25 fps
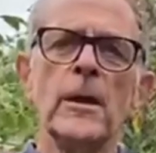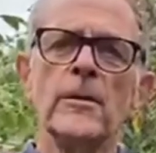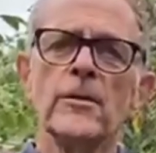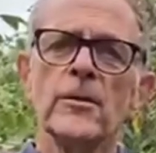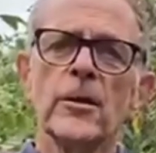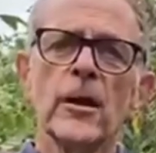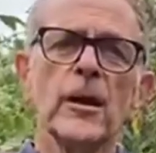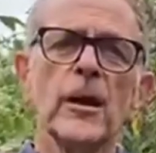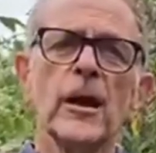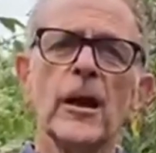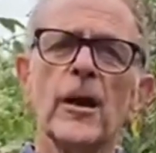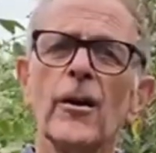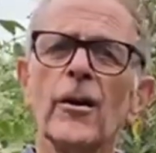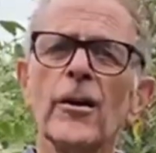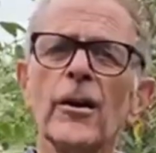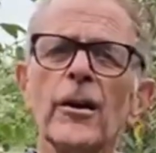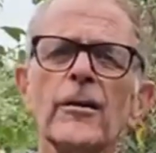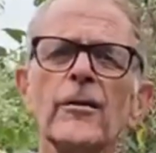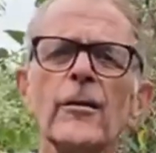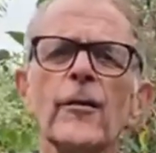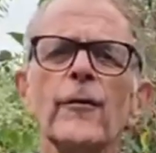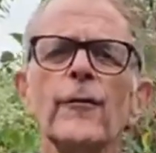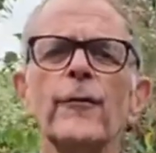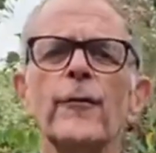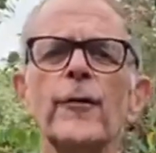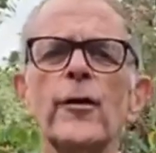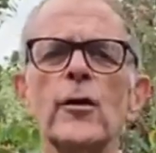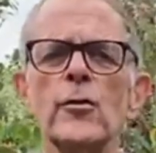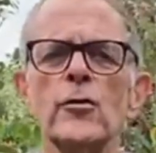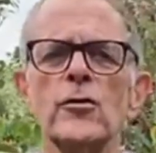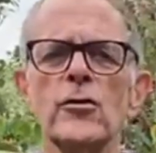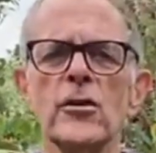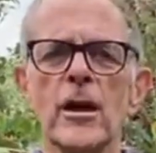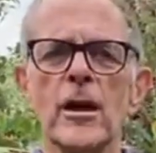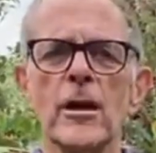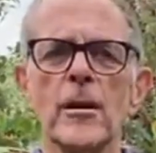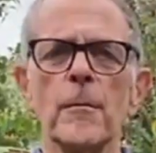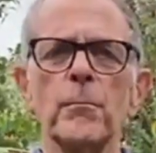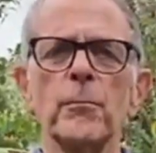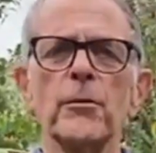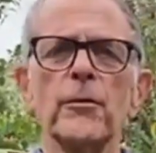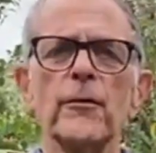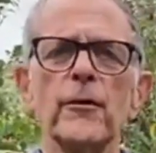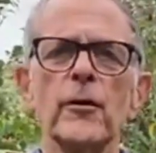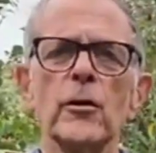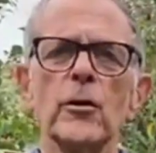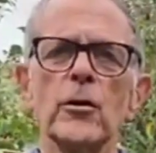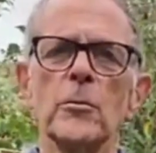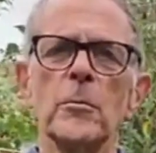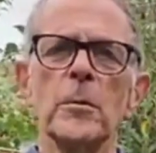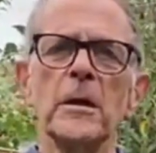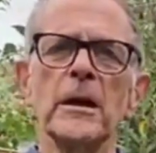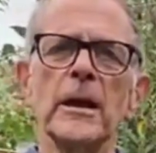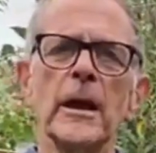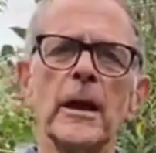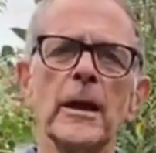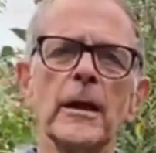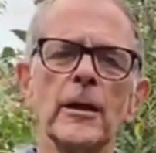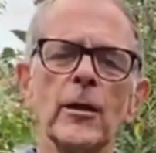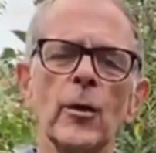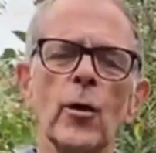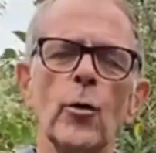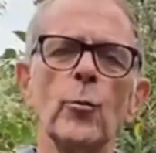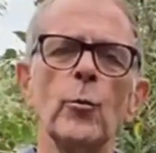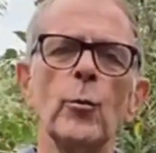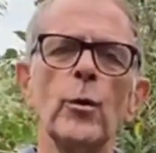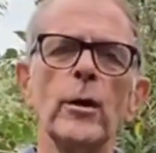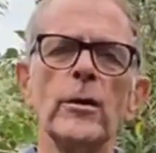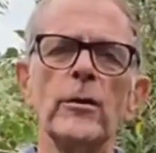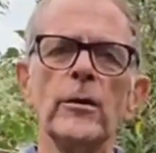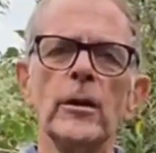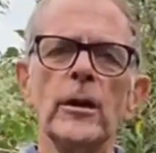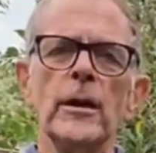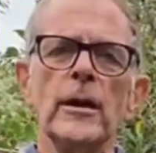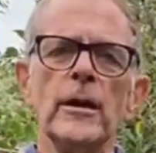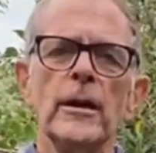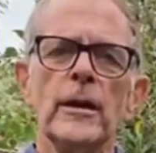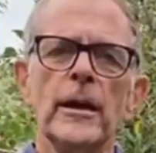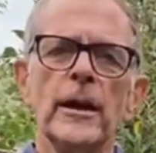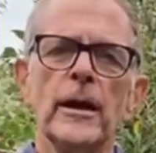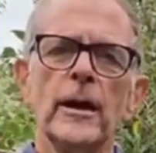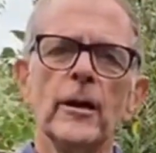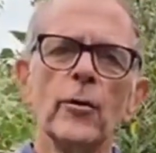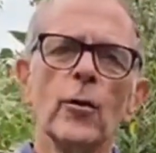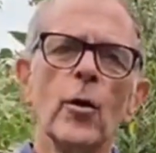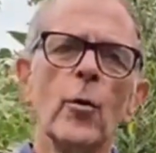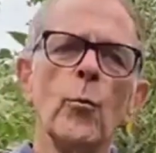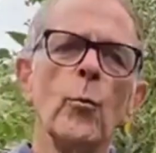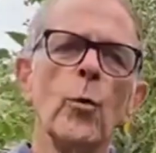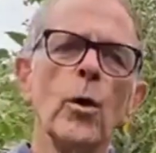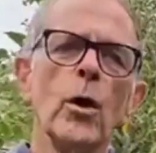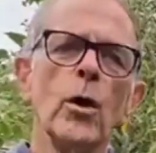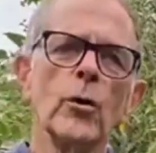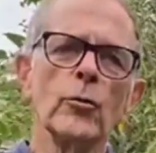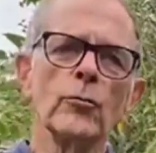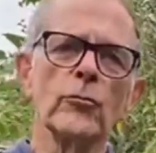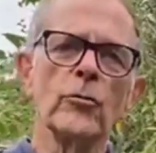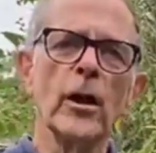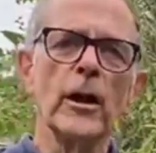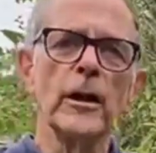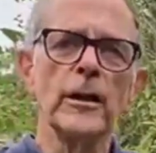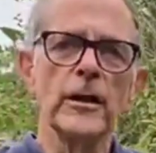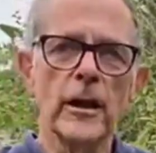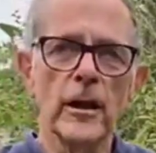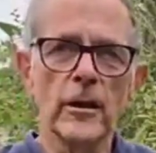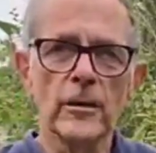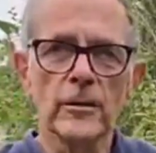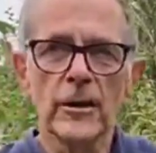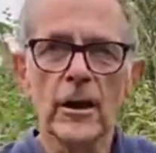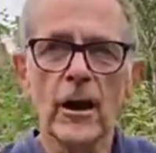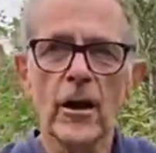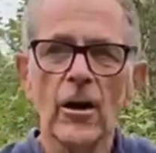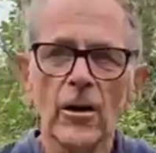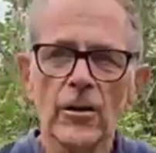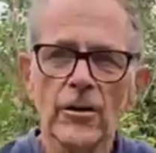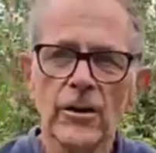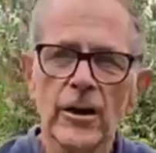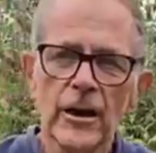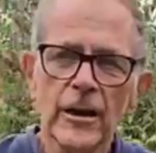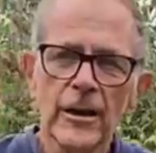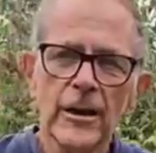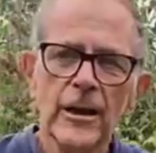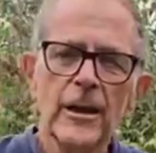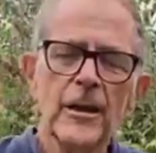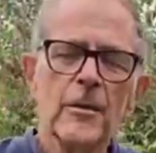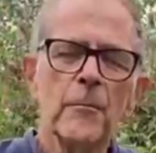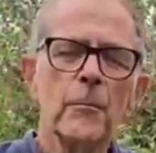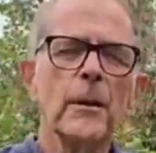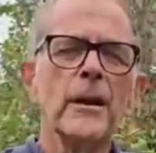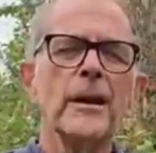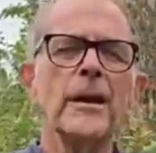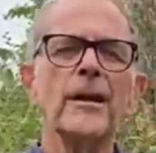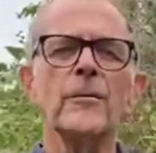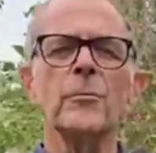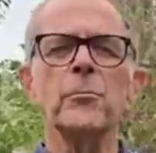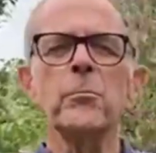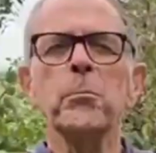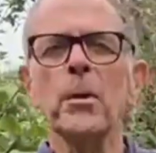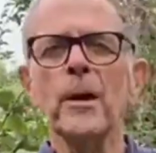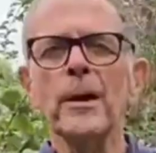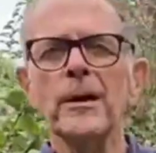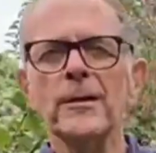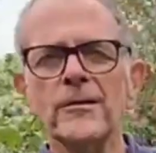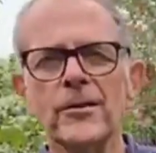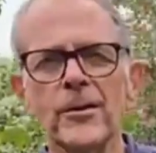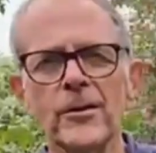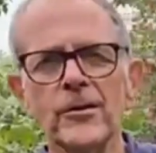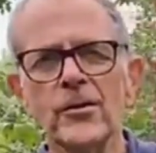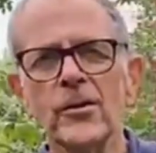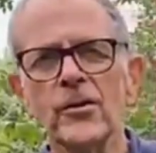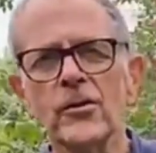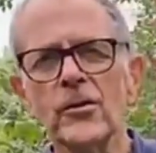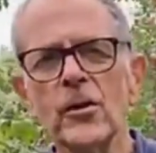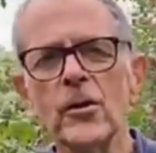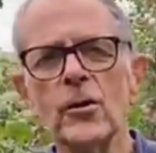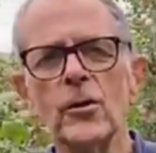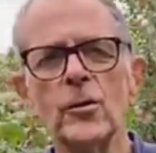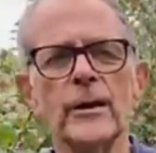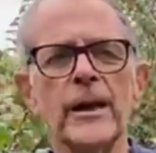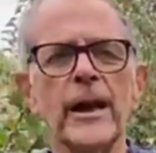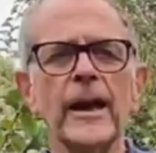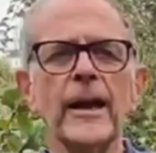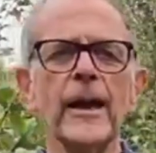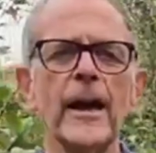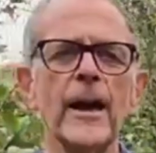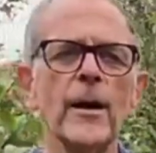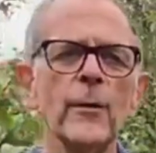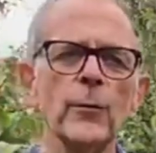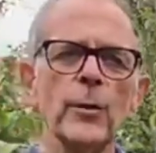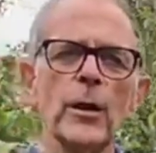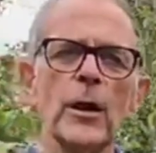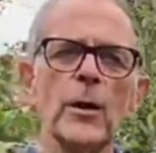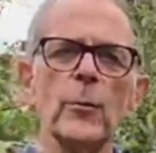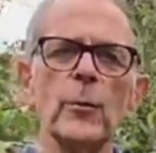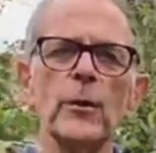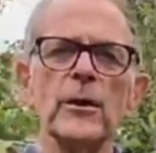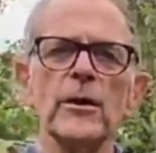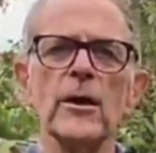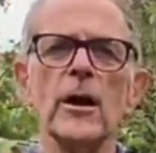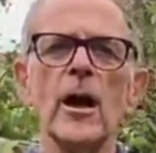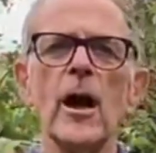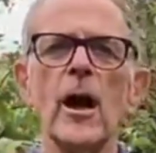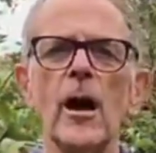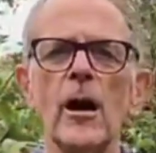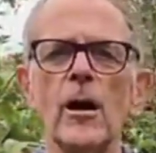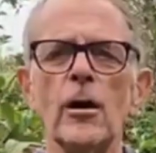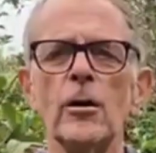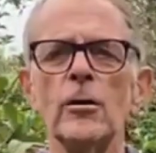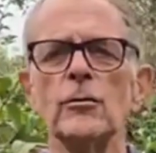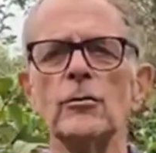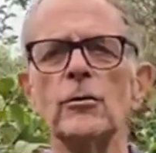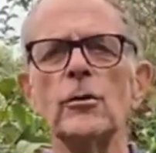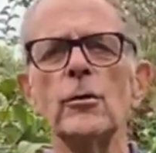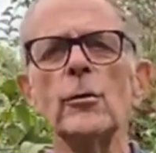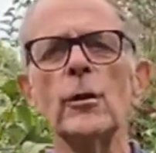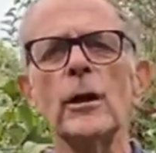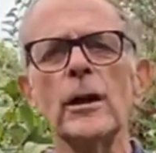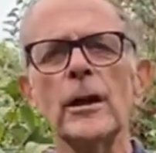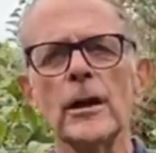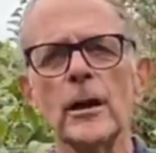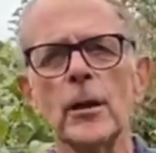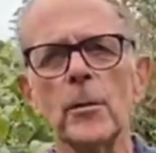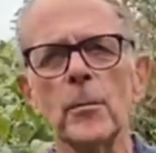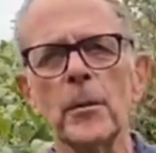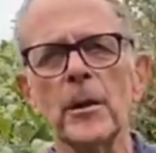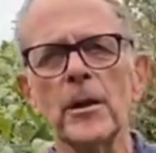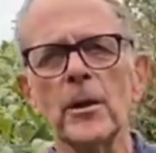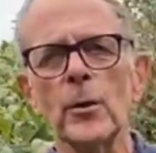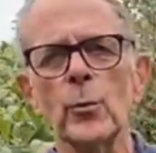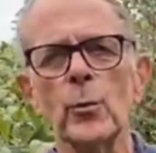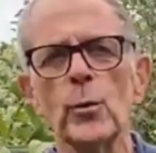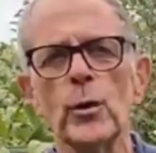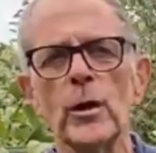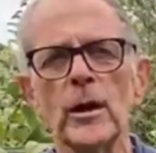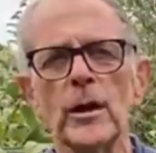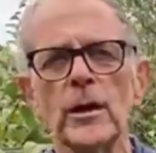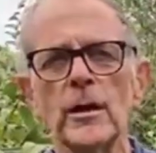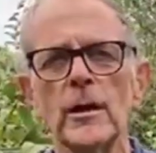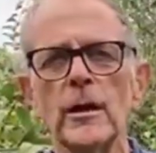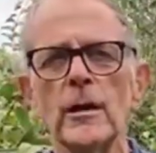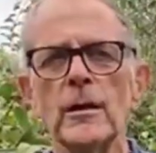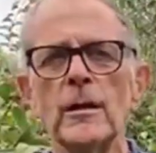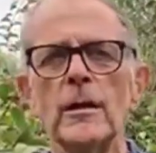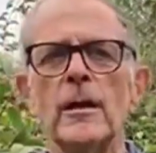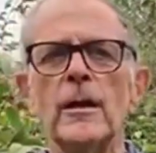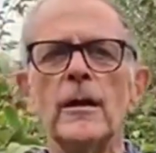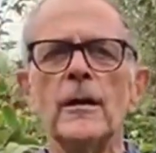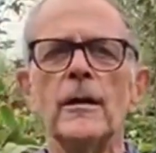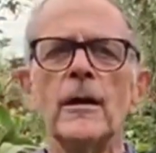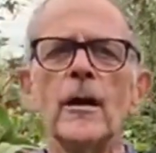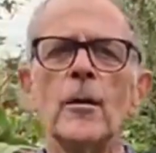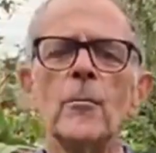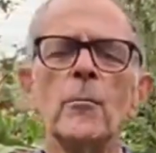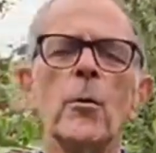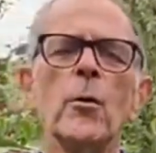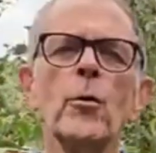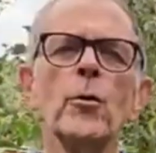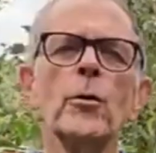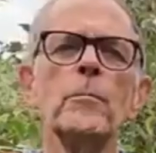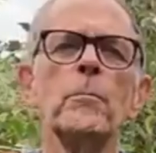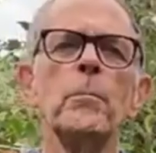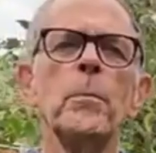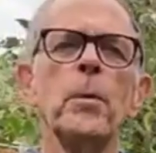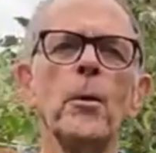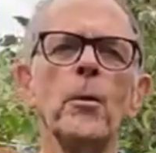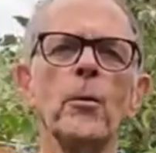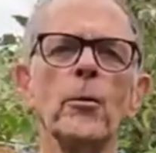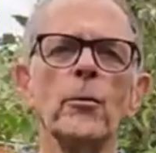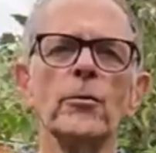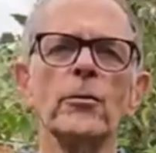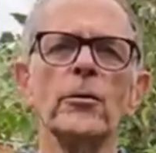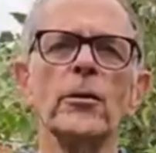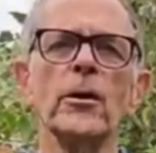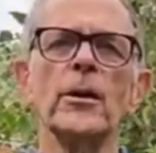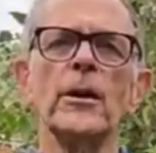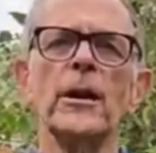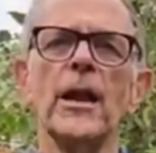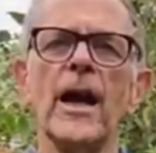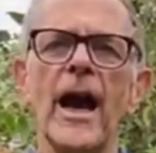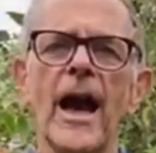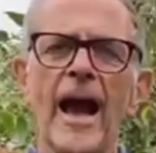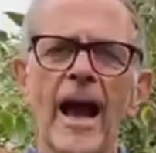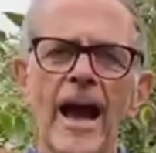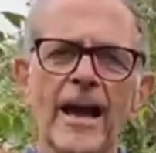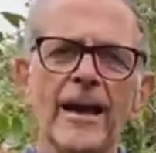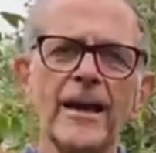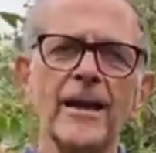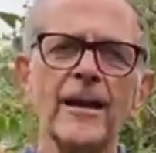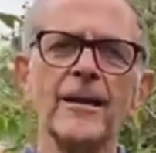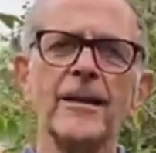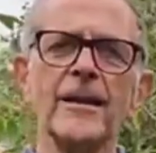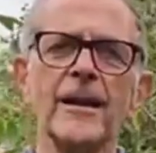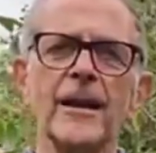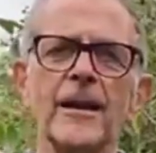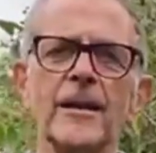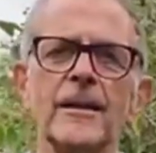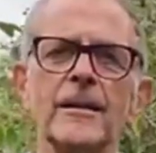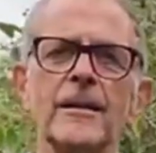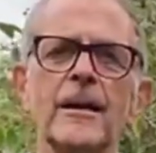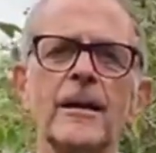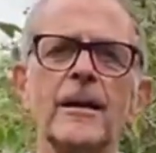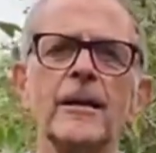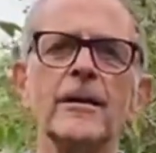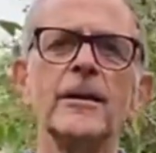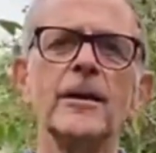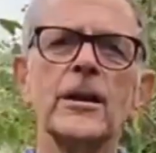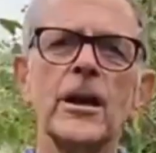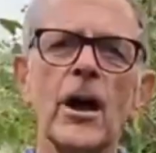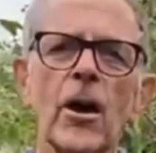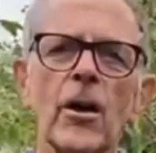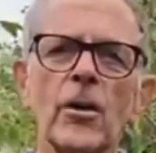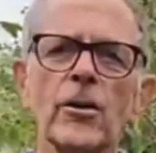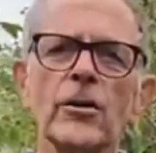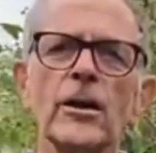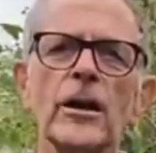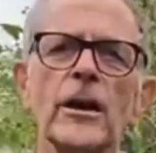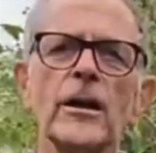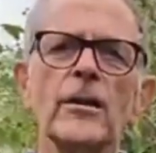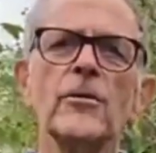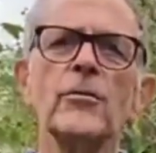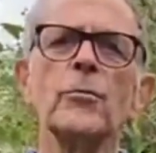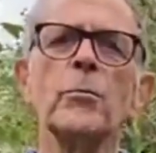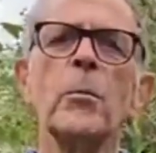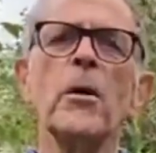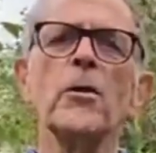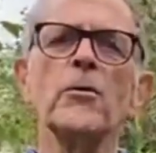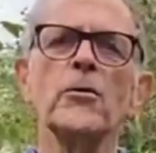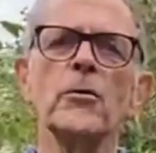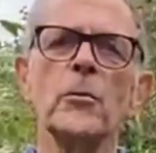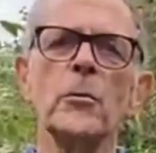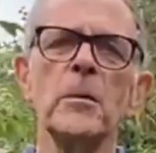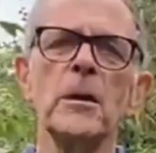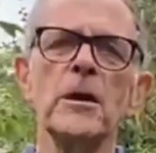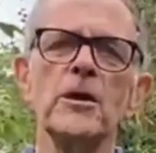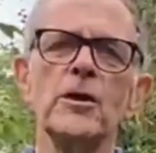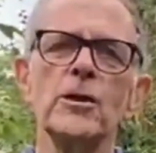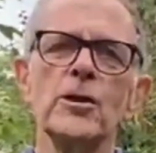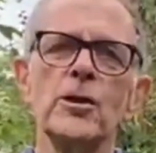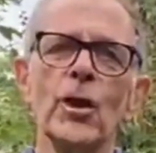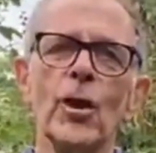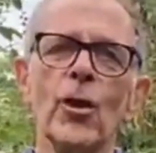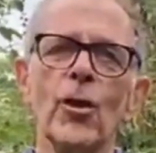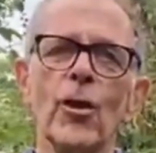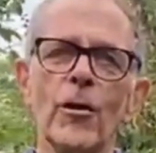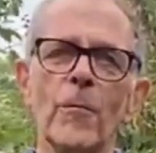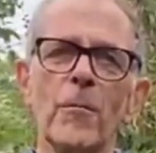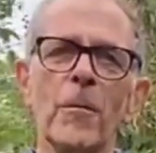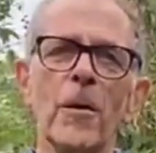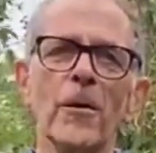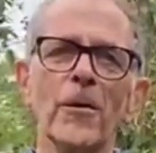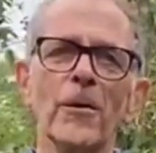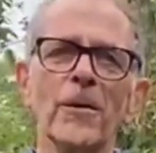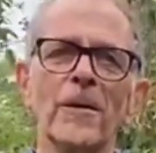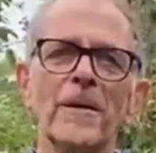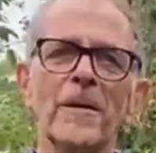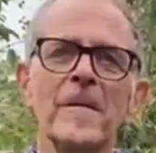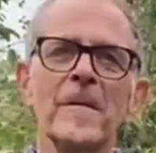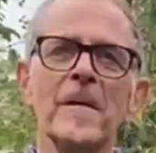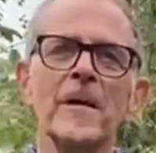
So there's a few tips for you to be getting on with here on World Radio Gardening, but there's plenty to do. Get out there with the hoe, do a little bit of weeding, and more important than anything, gardening is supposed to be enjoyable.